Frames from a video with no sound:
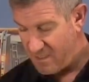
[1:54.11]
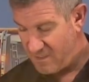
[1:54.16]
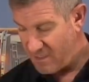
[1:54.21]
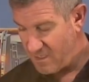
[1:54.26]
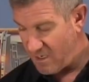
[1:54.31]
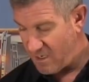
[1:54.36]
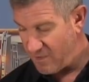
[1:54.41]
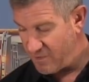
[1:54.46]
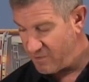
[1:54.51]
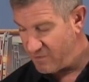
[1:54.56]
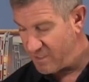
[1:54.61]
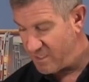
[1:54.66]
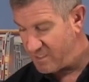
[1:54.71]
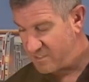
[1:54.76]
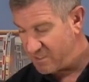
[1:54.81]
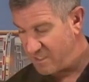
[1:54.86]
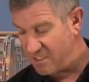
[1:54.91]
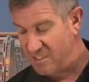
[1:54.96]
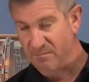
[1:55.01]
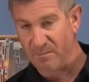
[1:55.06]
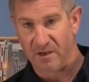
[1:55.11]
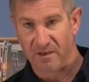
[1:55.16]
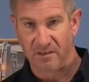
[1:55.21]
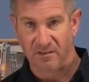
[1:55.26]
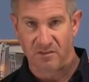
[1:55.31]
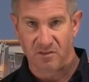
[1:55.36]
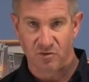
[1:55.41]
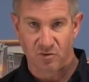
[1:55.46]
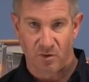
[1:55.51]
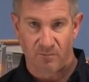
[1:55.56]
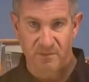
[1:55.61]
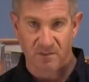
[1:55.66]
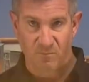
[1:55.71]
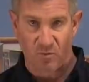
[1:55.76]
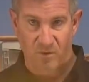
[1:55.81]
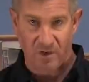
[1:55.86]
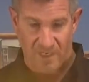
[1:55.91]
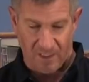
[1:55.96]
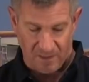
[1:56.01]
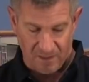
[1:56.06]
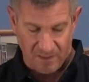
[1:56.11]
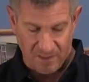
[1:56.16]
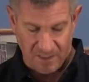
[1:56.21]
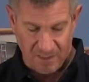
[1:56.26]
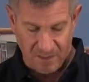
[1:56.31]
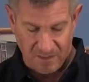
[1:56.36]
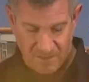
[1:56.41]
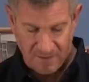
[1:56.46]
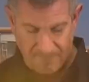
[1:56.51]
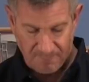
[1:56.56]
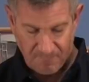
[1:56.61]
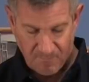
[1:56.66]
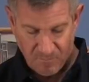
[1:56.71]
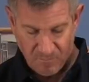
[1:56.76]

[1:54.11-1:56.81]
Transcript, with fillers: The other nice things about the strobes and more LEDs,